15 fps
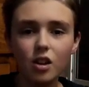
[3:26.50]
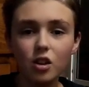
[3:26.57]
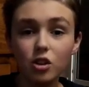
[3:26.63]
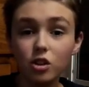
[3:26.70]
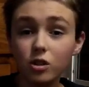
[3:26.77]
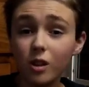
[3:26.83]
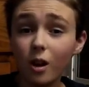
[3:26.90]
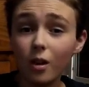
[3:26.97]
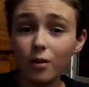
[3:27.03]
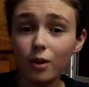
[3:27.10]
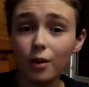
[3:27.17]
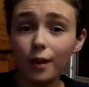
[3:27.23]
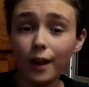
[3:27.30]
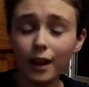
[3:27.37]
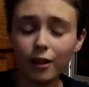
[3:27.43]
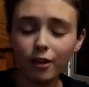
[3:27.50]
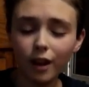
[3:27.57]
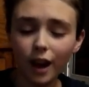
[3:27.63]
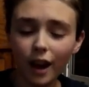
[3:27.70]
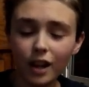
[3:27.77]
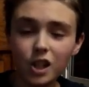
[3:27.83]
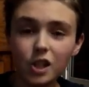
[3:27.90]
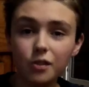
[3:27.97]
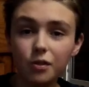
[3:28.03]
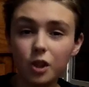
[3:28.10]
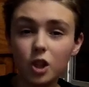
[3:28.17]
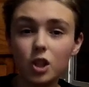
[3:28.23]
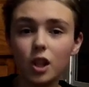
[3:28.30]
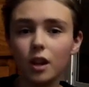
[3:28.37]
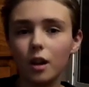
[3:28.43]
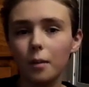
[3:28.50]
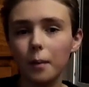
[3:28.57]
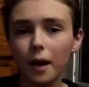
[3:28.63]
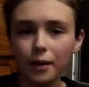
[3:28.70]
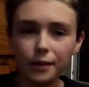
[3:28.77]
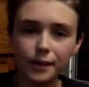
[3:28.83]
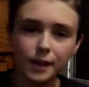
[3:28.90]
So if you like catching fish that are about